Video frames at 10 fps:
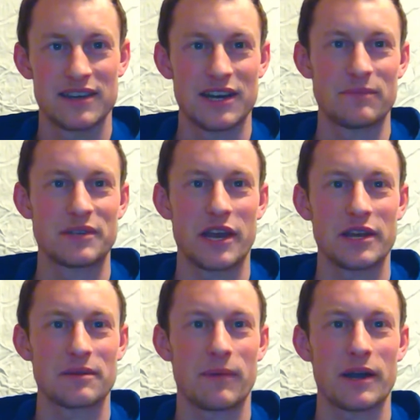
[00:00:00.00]

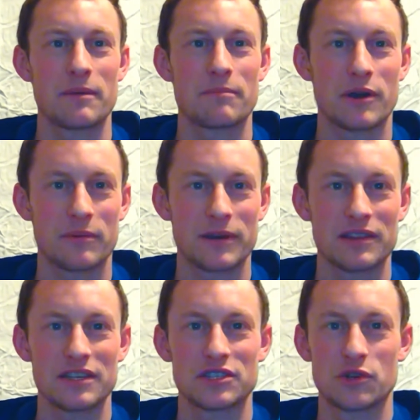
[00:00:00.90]
obtained by
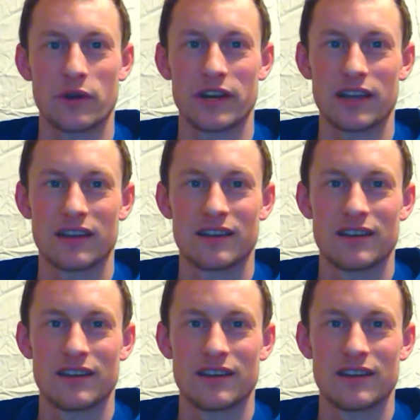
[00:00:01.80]
permanently joining